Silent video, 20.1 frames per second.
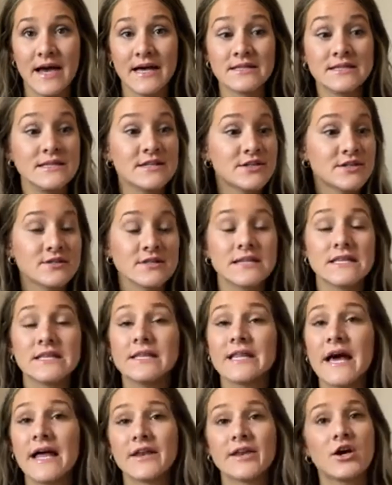I literally
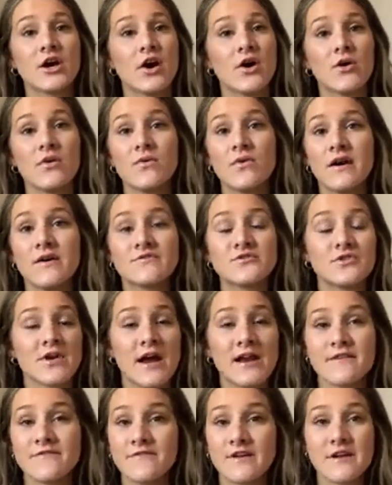let go of
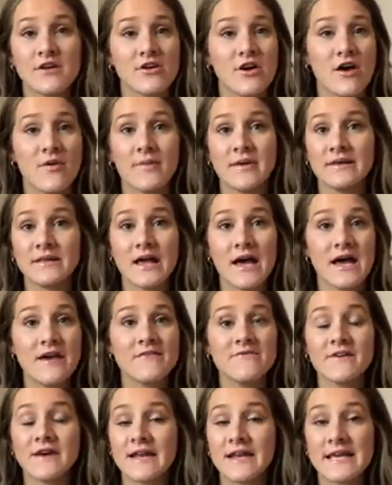trying to figure out my
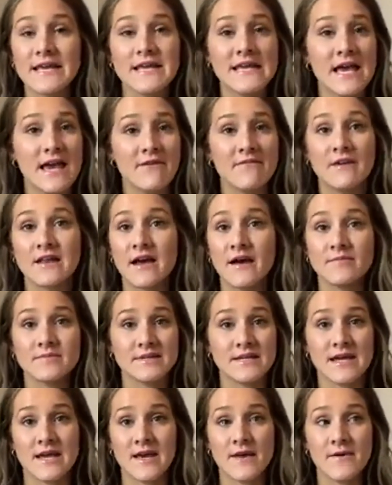life and I gave it up
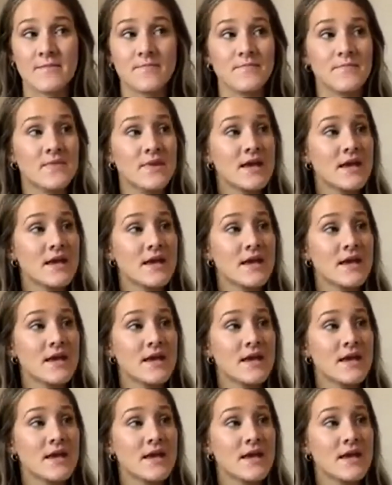to him.